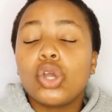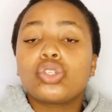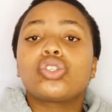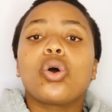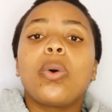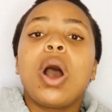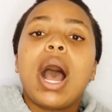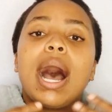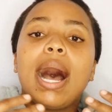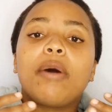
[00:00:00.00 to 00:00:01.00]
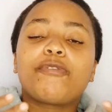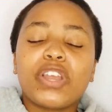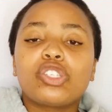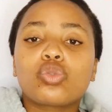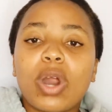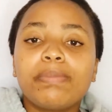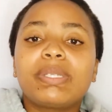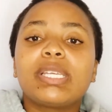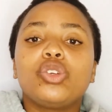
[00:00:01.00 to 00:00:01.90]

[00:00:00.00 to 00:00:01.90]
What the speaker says: So face scrubs